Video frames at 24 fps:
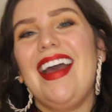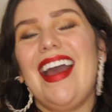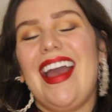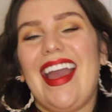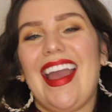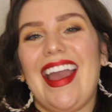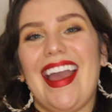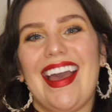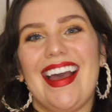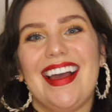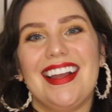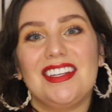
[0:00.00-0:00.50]

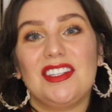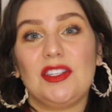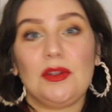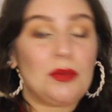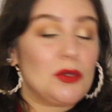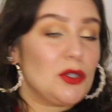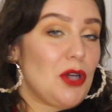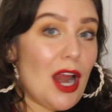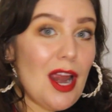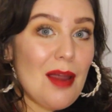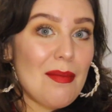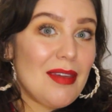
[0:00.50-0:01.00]
and
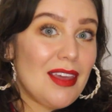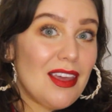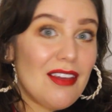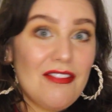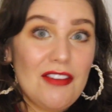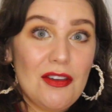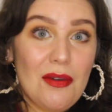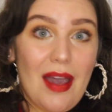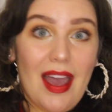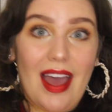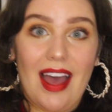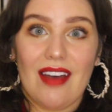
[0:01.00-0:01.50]
subscribing if
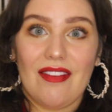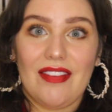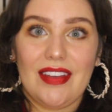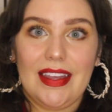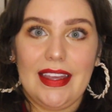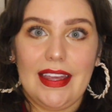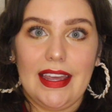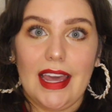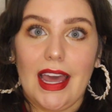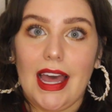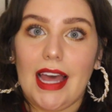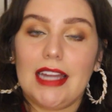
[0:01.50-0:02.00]
you haven't
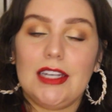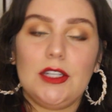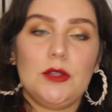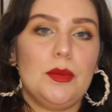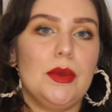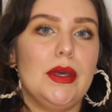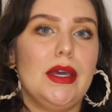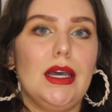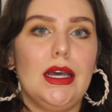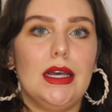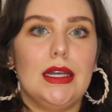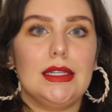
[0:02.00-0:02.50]
yet,
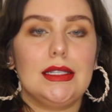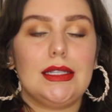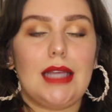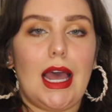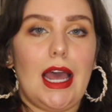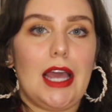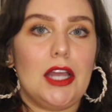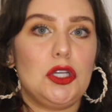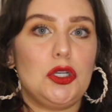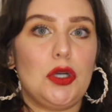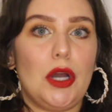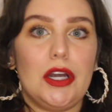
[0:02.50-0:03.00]
because
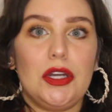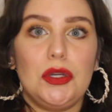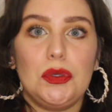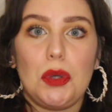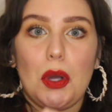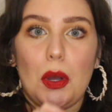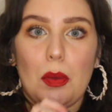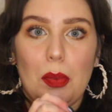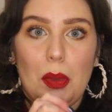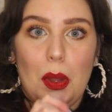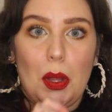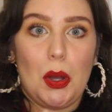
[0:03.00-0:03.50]
I try to
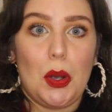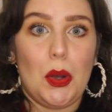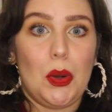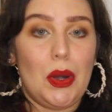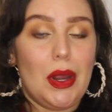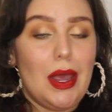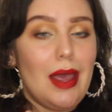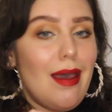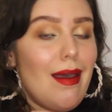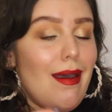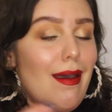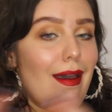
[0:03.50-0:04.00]
upload
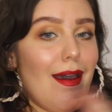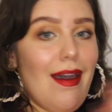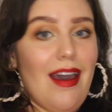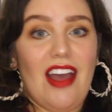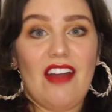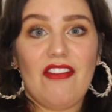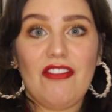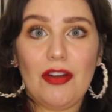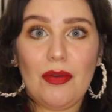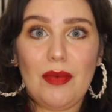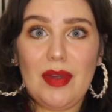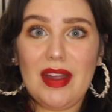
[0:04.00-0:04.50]

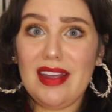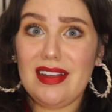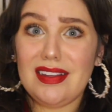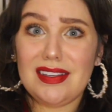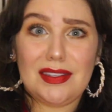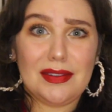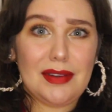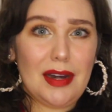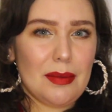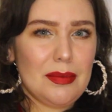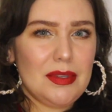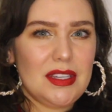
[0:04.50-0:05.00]
every week,
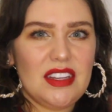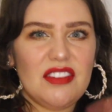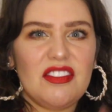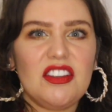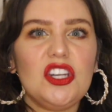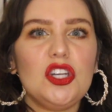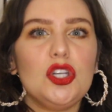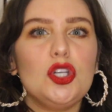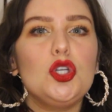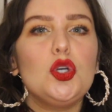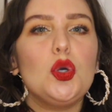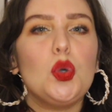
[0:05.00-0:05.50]
sometimes
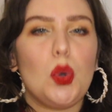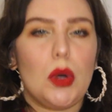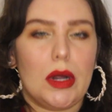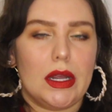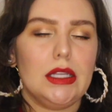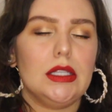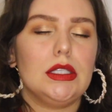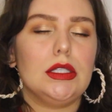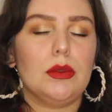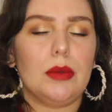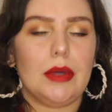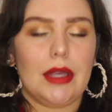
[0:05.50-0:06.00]
even
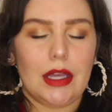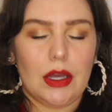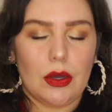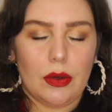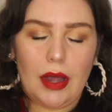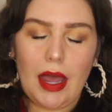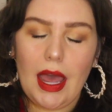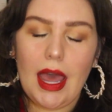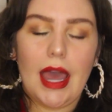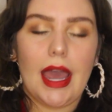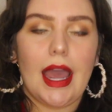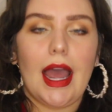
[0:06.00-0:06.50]
twice a week,
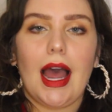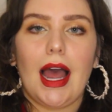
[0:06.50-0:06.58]
okay?